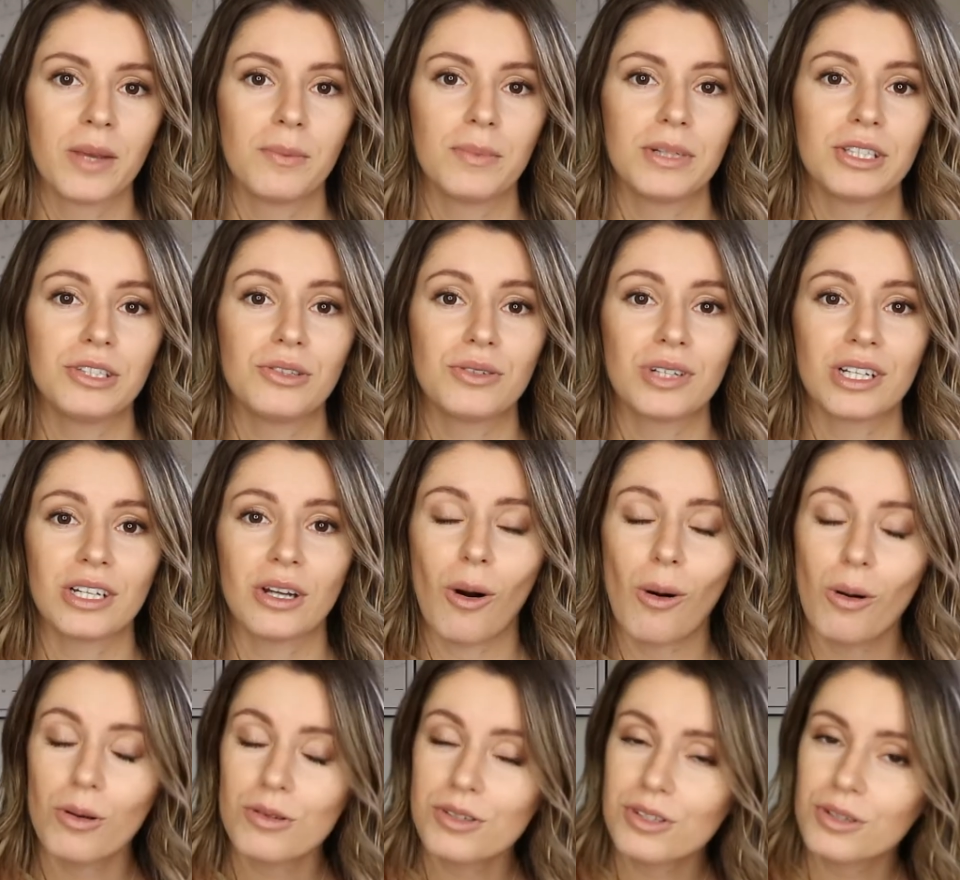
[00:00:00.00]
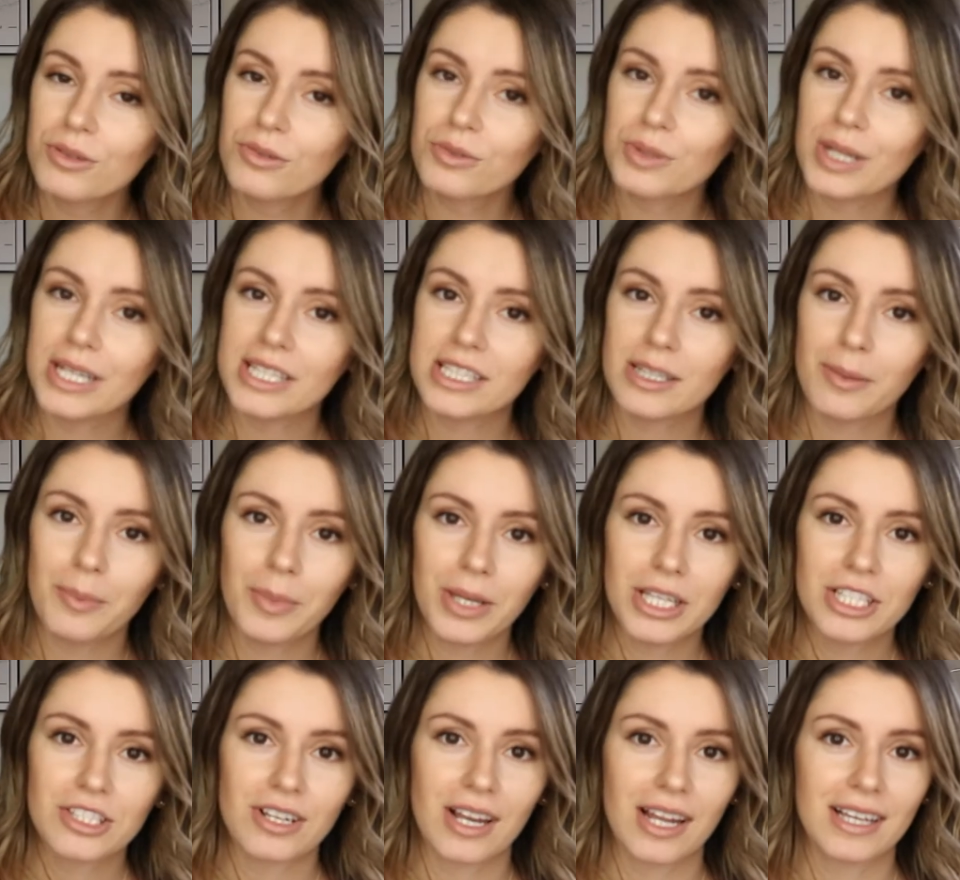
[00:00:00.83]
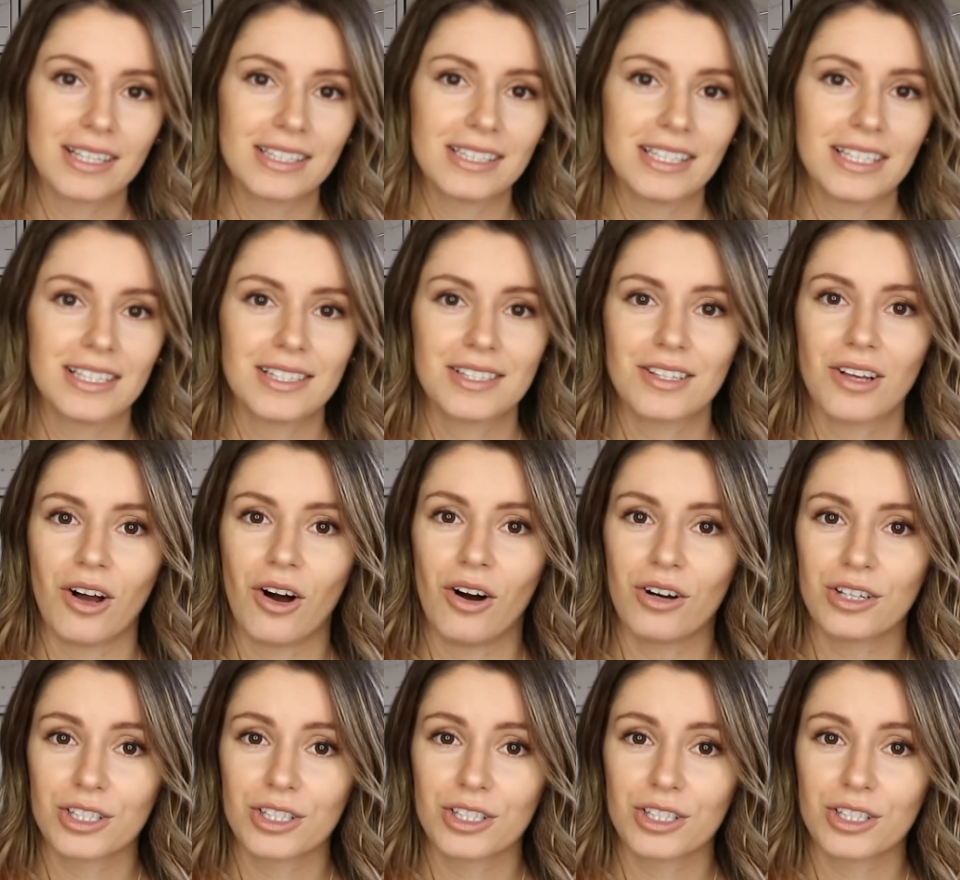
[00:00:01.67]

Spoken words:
But you can also create a page like this